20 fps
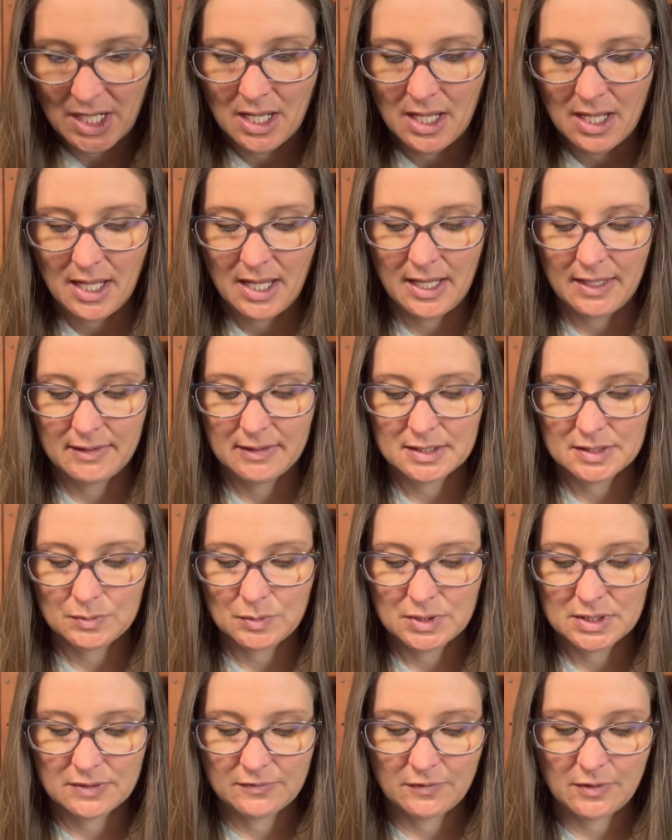And this
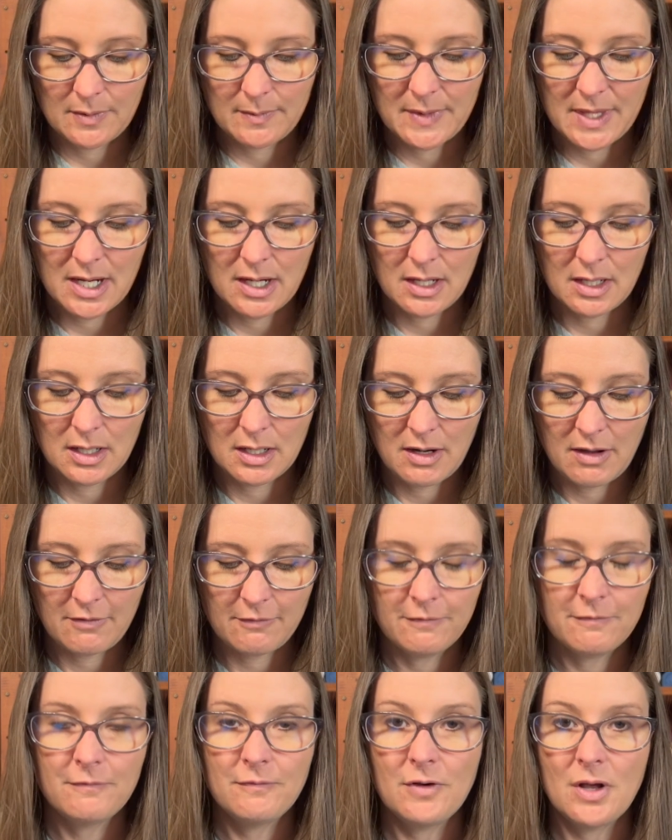was from their
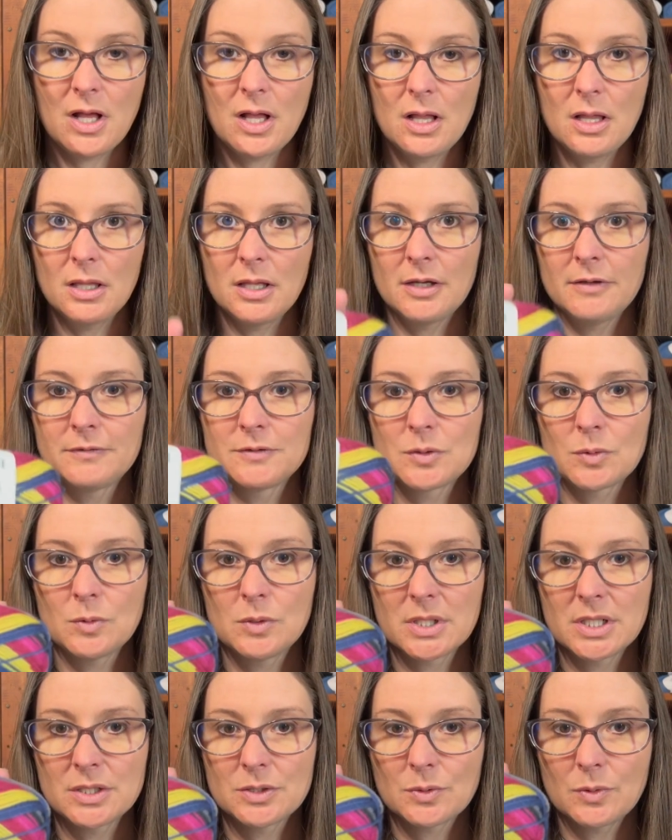fall of
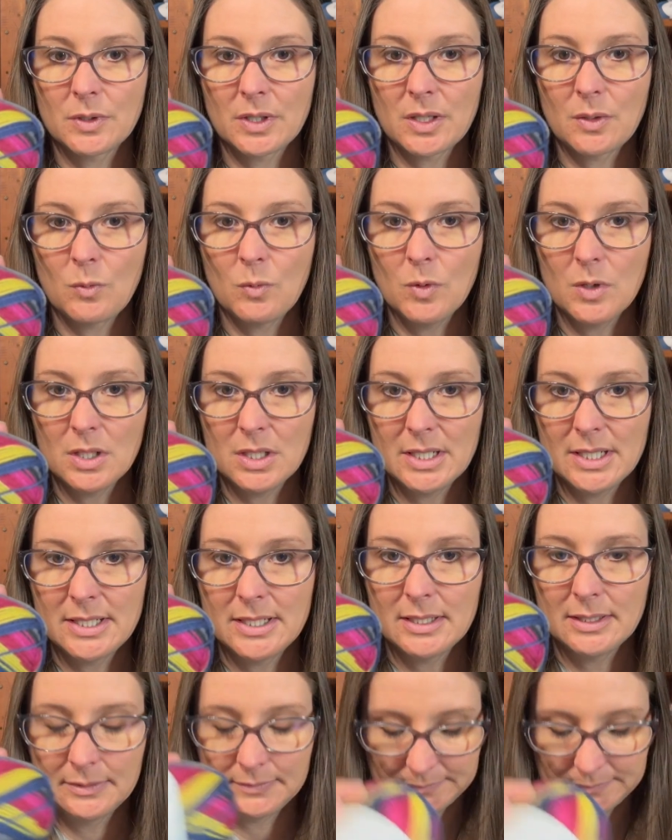2021.